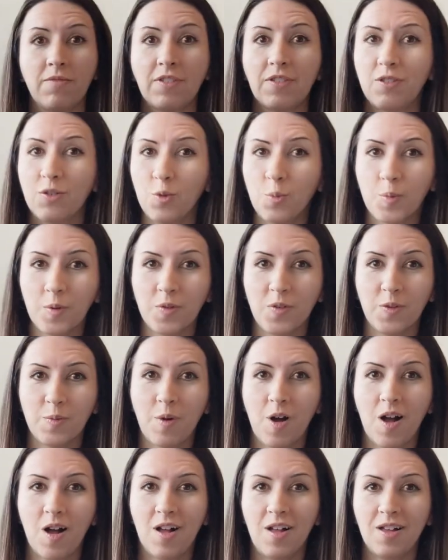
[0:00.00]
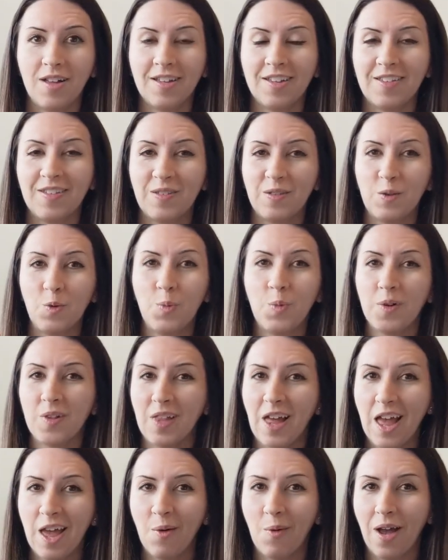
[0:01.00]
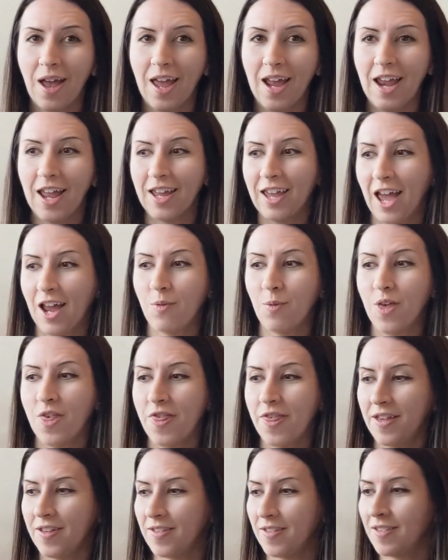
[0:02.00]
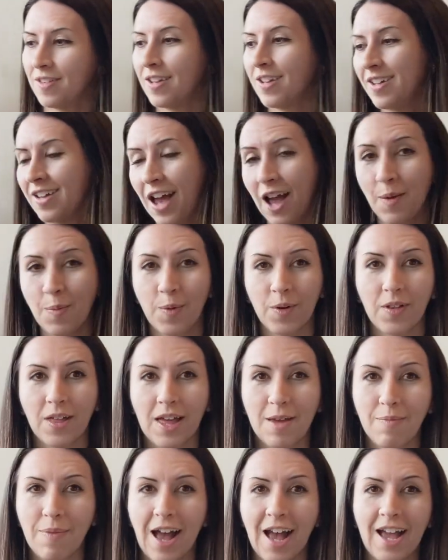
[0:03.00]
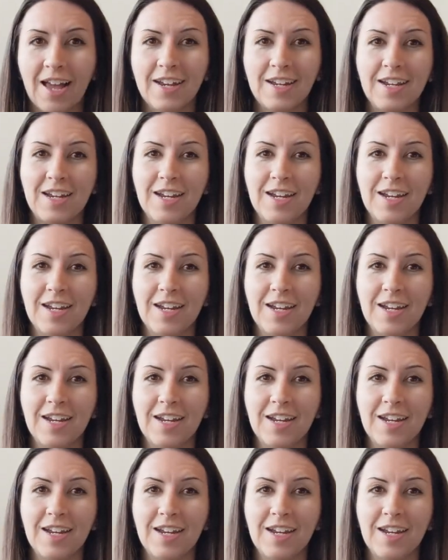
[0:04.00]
super small, super lightweight. Again, with this Hyperlite bag,